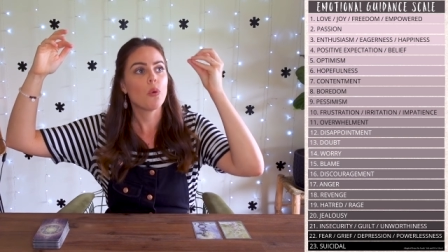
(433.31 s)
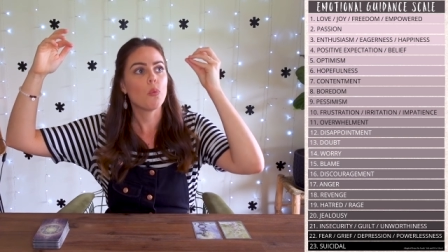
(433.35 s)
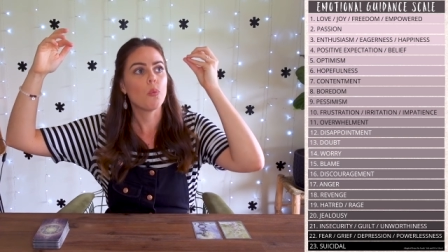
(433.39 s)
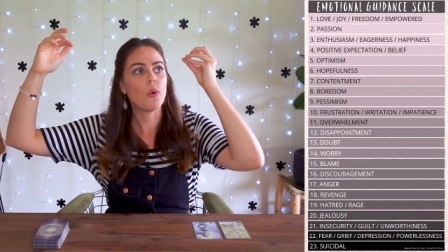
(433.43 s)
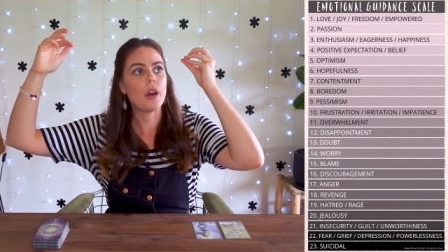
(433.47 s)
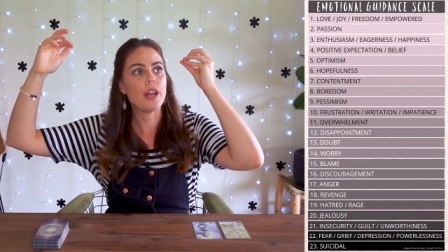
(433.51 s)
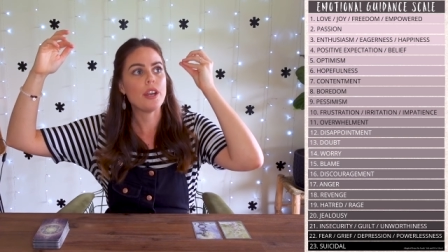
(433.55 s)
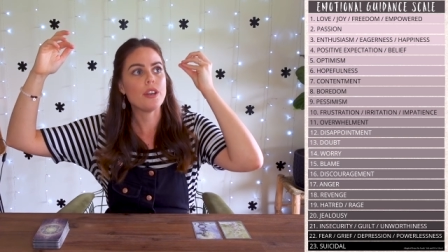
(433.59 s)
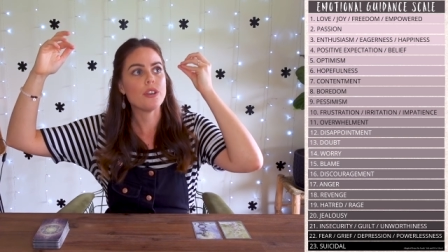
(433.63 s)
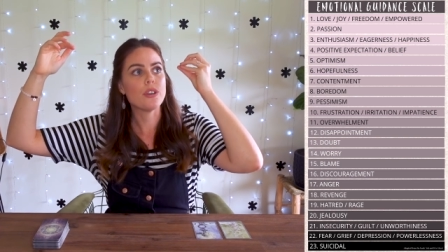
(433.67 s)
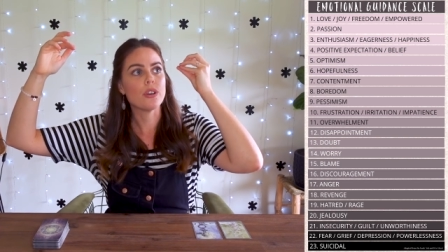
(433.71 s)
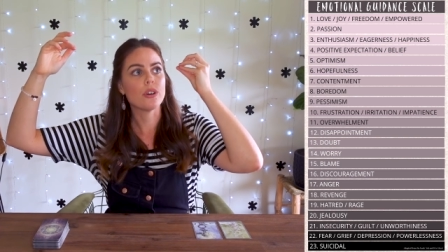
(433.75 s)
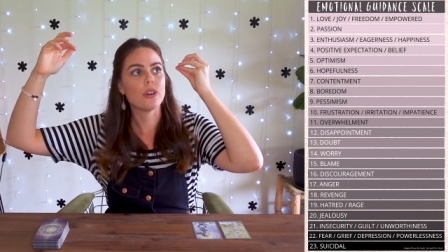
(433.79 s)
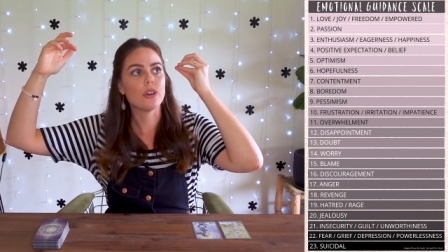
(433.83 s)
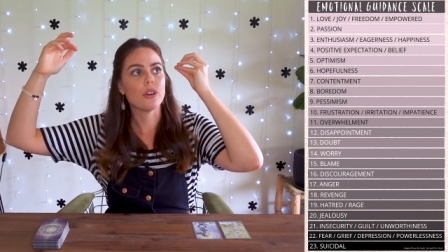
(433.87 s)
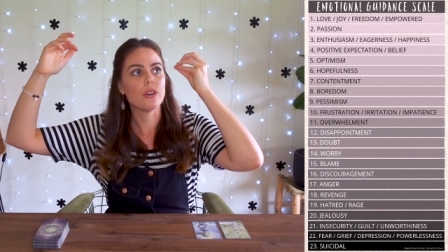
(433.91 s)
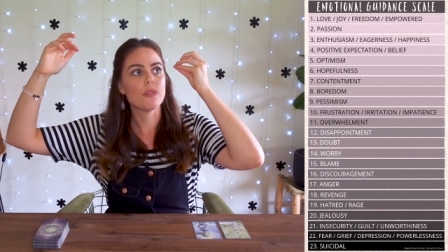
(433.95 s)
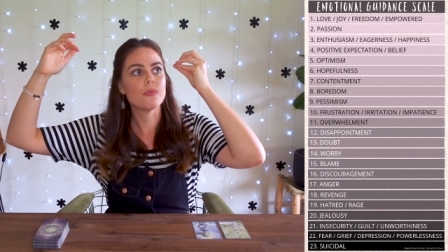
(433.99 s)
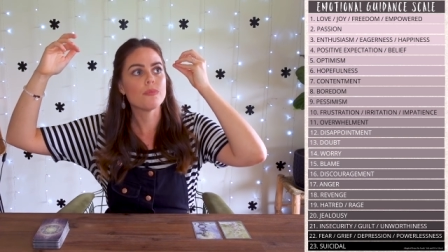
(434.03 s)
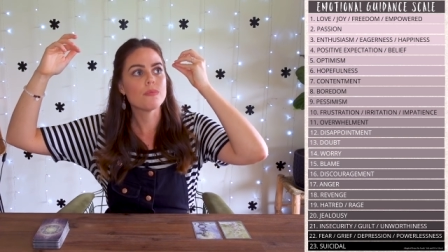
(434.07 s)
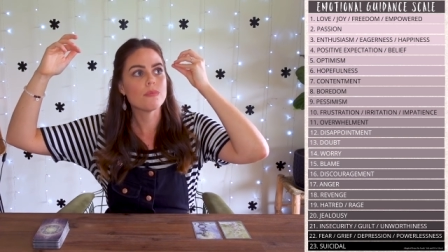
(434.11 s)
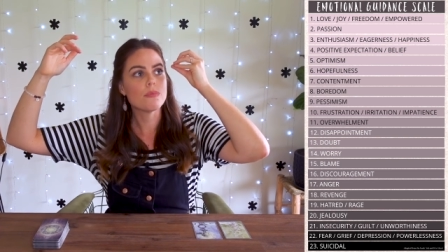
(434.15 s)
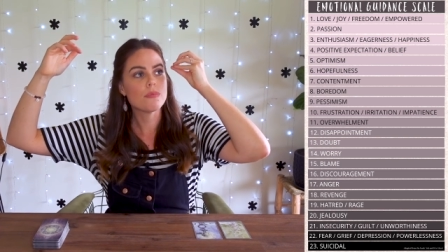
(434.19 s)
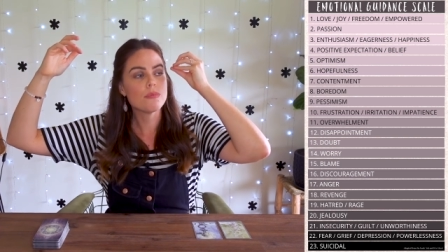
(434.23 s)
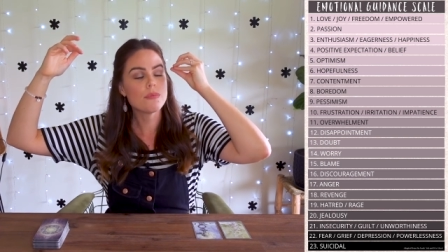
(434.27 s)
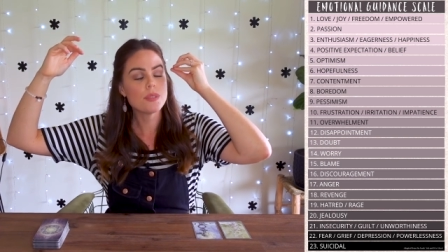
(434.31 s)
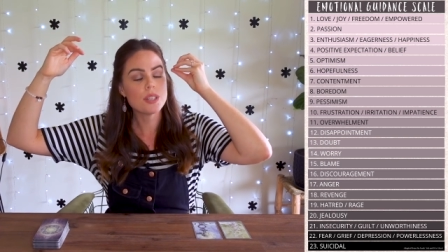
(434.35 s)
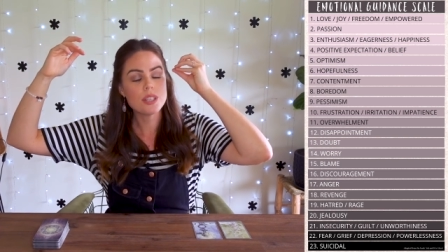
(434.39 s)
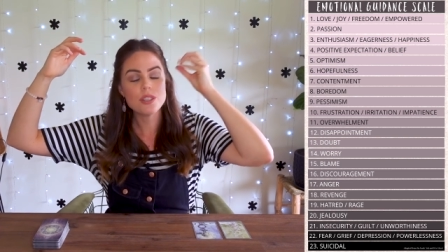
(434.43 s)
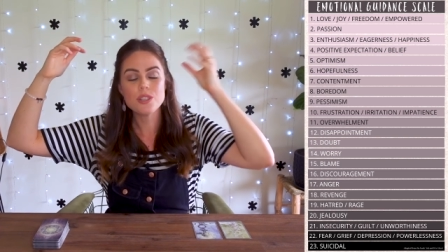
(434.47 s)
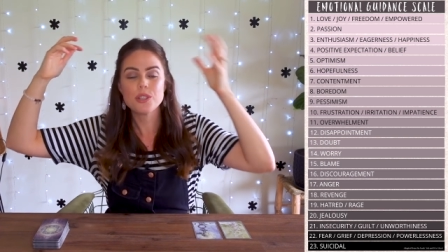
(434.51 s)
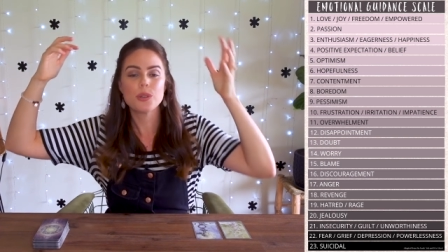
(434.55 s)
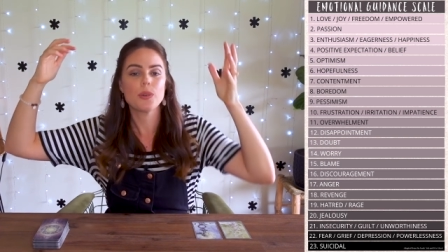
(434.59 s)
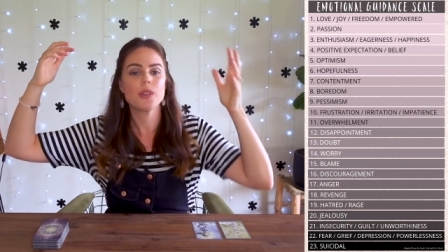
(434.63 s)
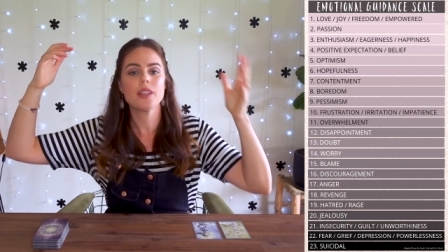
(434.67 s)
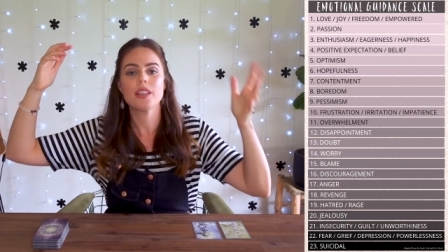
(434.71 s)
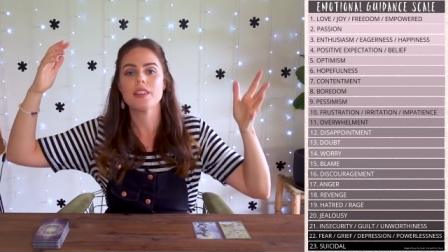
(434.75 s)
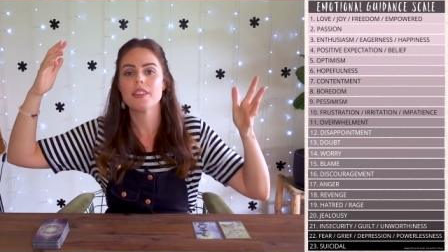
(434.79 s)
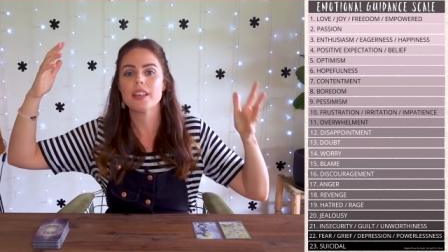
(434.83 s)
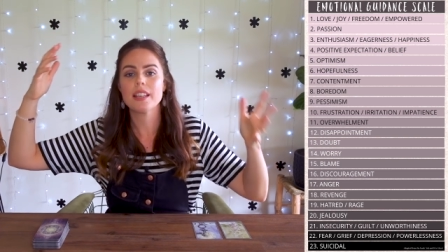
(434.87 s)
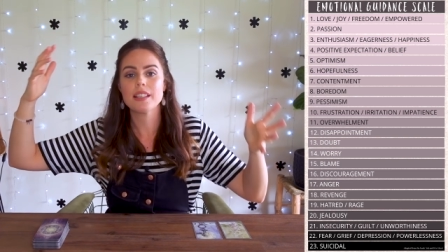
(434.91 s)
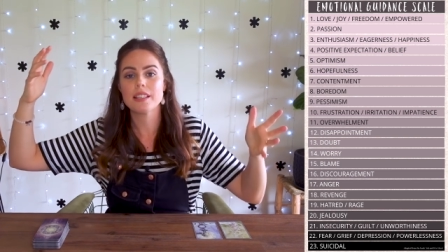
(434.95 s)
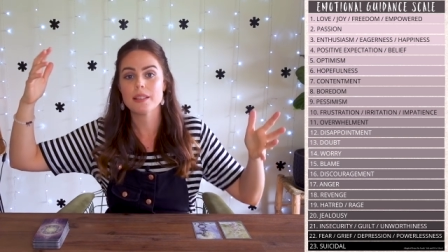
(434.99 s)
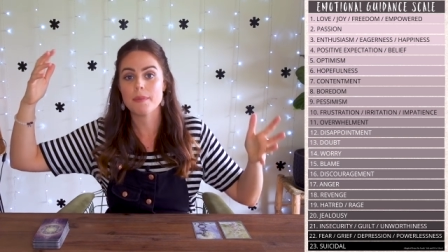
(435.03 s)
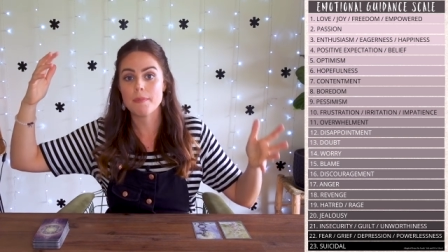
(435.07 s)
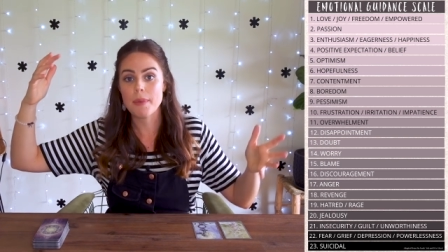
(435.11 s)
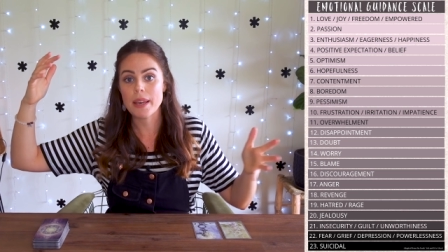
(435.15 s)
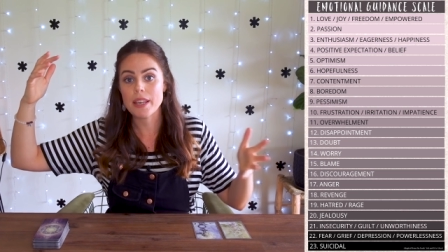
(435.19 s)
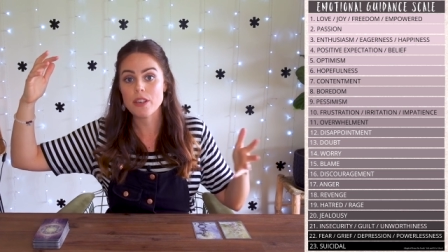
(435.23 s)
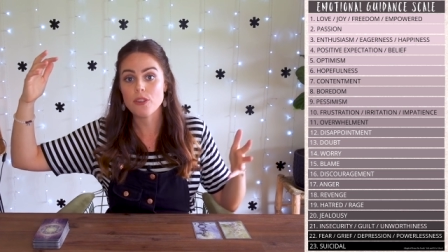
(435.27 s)
when you're just doing the
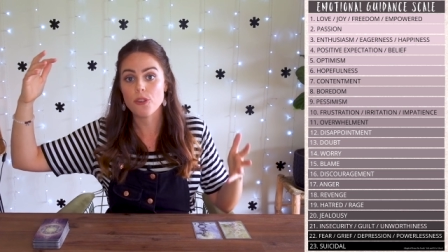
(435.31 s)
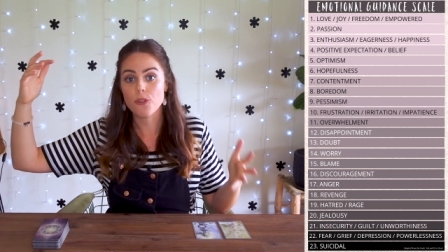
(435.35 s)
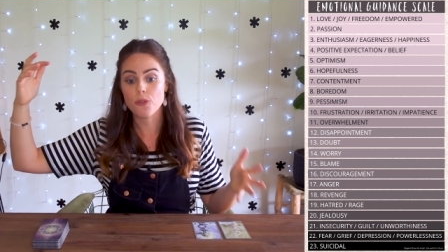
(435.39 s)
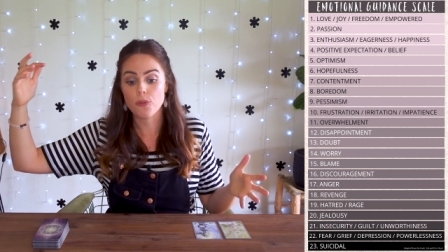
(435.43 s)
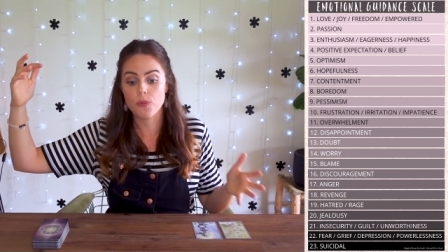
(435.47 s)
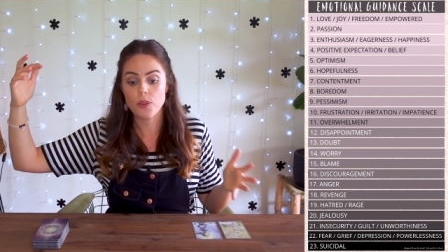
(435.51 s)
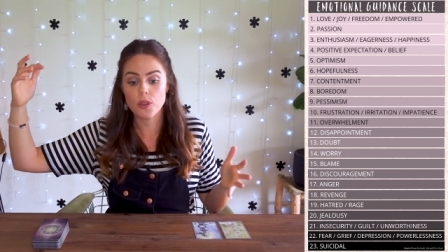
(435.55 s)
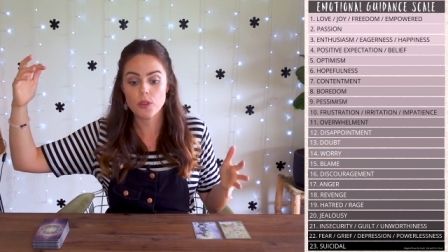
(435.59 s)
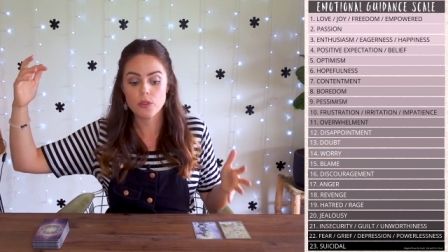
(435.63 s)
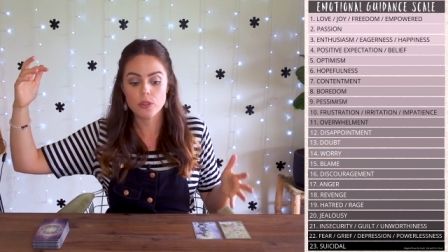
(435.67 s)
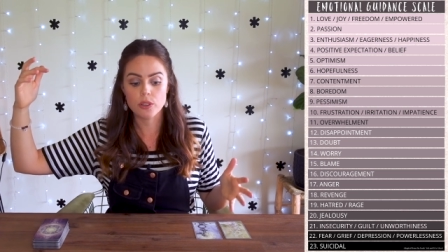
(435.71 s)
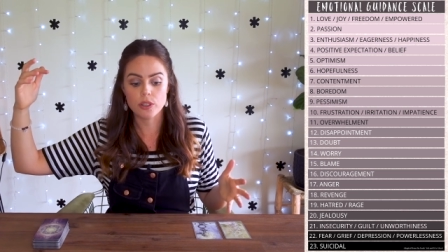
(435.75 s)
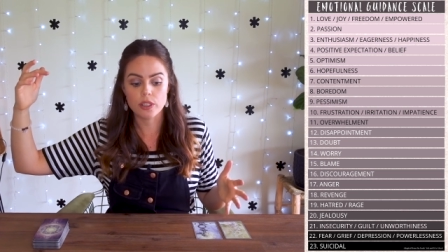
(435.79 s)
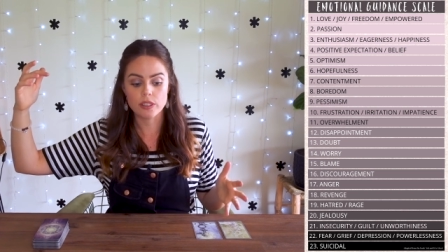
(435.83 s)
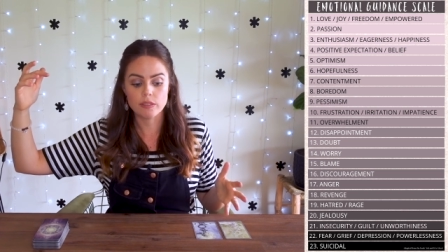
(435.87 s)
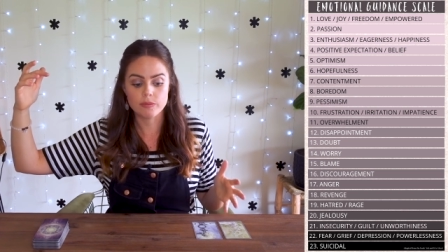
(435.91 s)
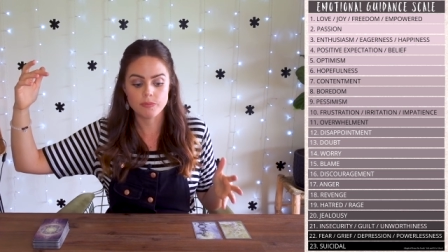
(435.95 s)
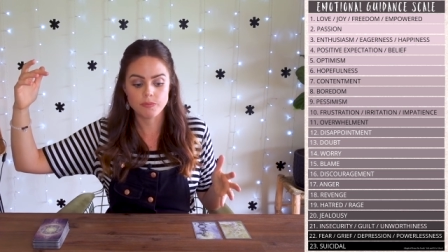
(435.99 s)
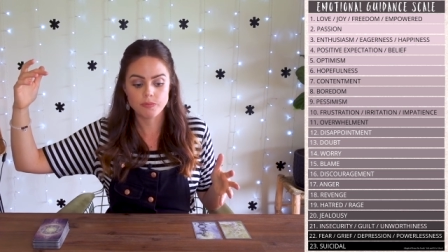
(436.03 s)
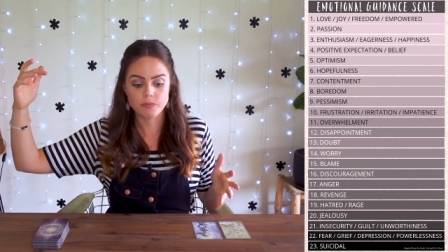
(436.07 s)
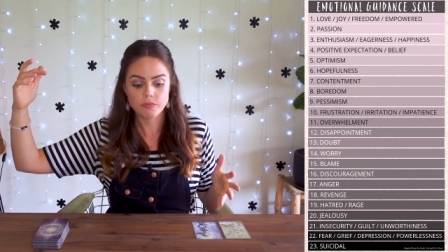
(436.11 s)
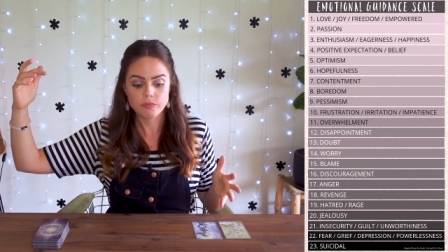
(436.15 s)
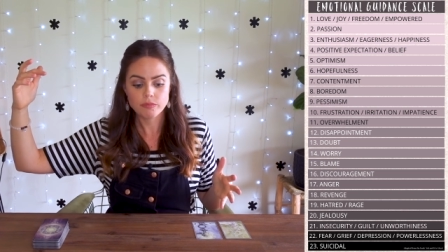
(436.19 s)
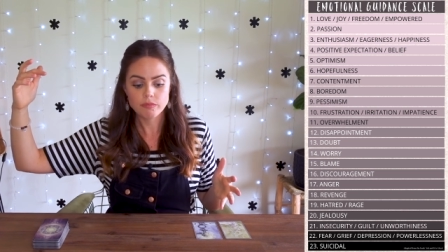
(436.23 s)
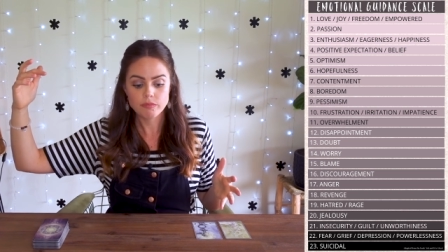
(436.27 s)
things that make you feel good.